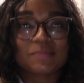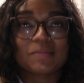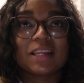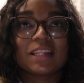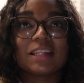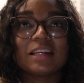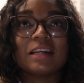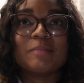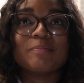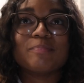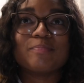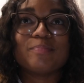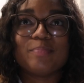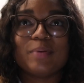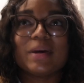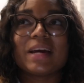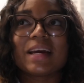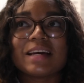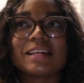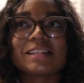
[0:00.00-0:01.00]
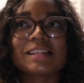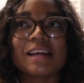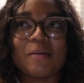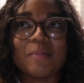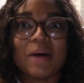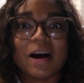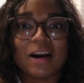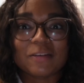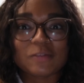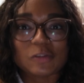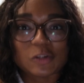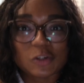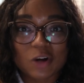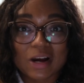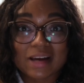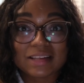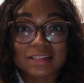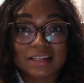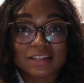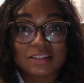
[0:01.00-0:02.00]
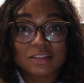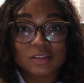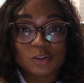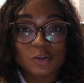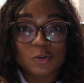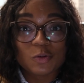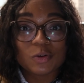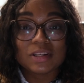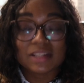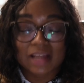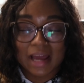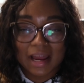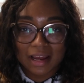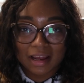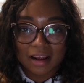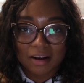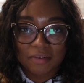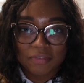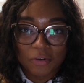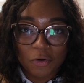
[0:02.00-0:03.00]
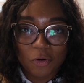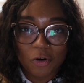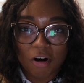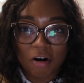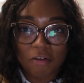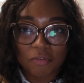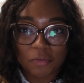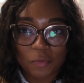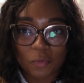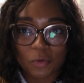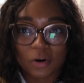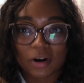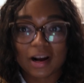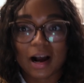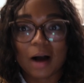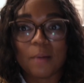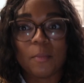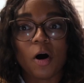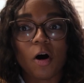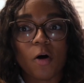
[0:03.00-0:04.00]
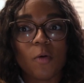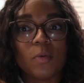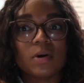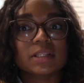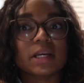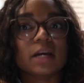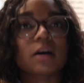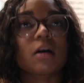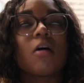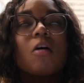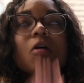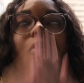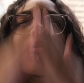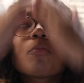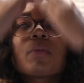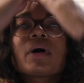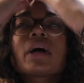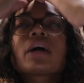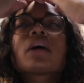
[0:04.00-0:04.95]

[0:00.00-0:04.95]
me the biggest amount of stress as soon as I get a phone call for work. I'm always like, oh my